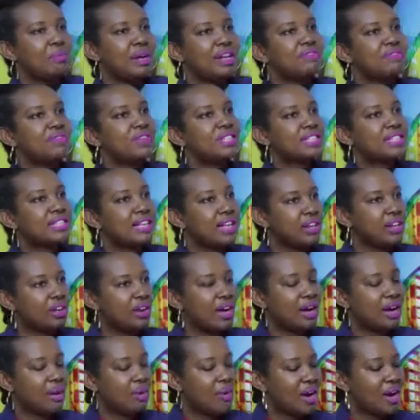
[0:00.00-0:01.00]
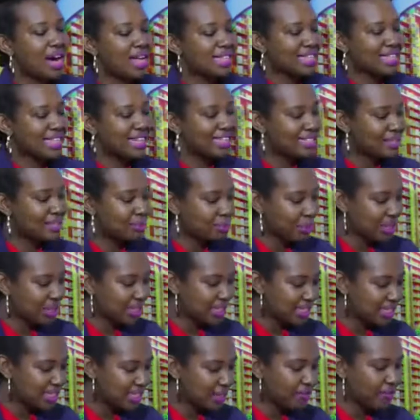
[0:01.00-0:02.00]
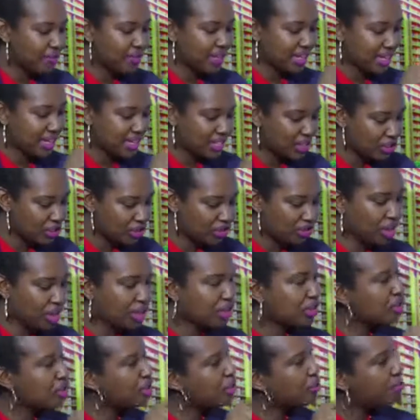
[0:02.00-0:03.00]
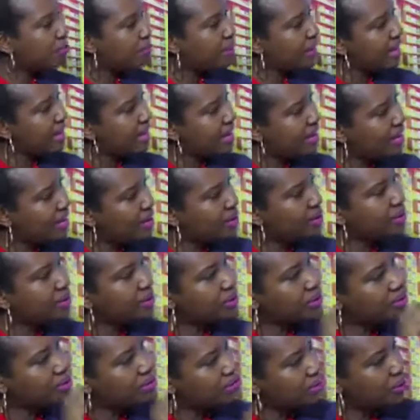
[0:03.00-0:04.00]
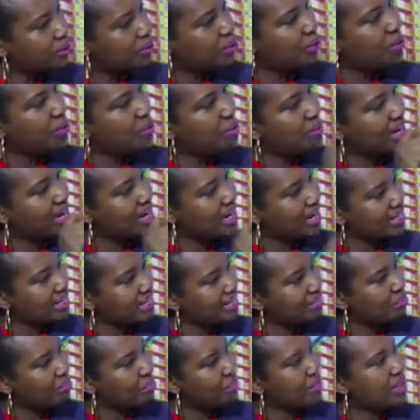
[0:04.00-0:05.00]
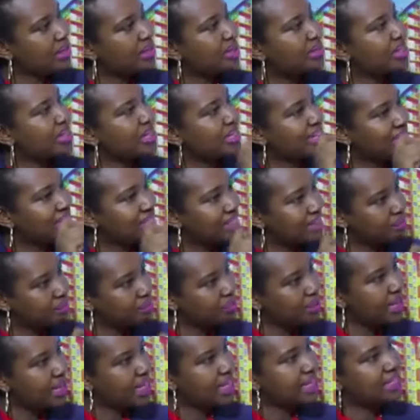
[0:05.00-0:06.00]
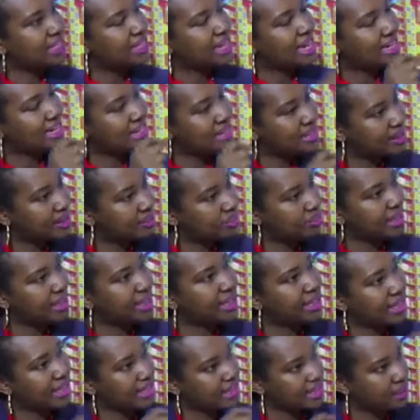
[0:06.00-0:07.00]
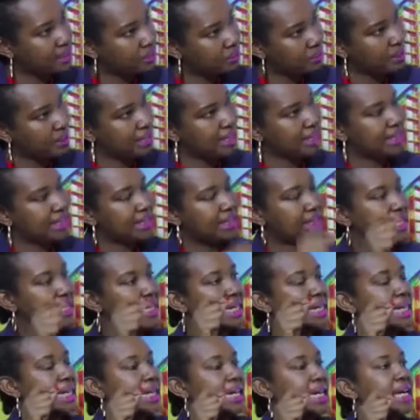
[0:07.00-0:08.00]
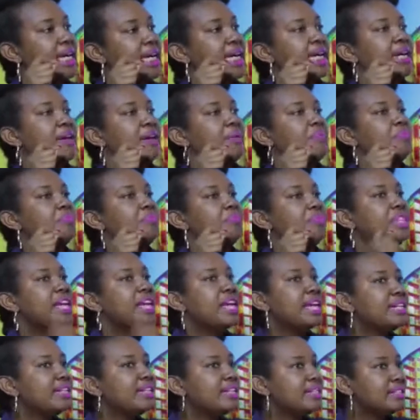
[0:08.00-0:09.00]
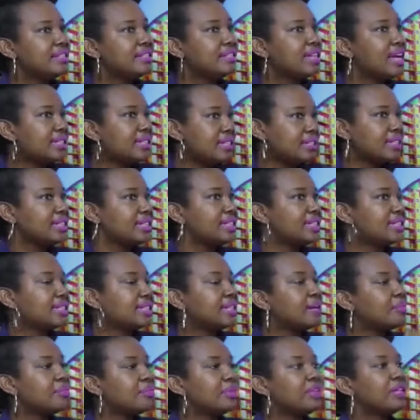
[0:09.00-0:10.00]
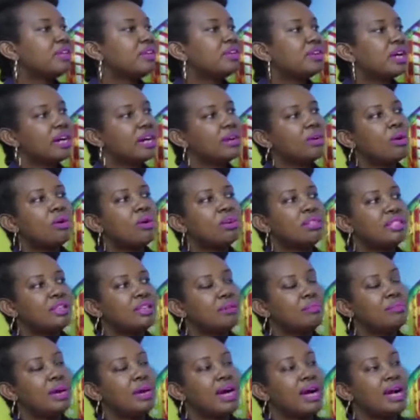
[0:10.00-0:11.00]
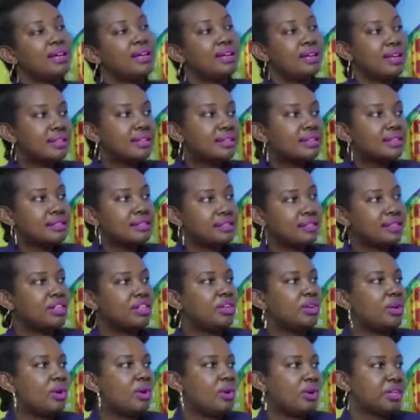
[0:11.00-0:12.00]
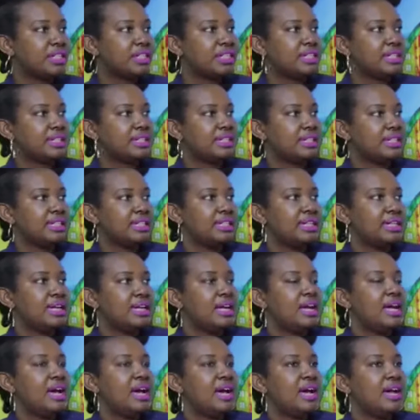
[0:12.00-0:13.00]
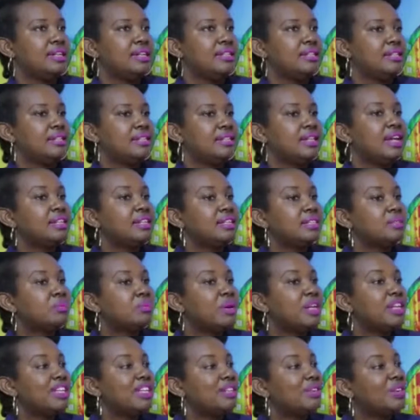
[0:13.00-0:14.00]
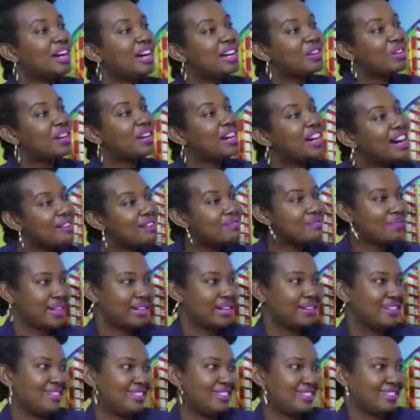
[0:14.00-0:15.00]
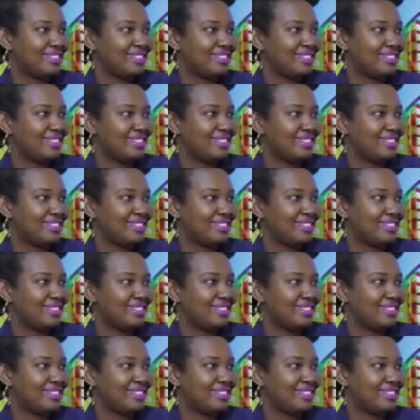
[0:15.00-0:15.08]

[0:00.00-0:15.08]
But if it's a lawyer who has a specific instruction to buy a house of 180 million in this place, at this place, at this place, then that is something you can hold them against in court. And that is money you can recover.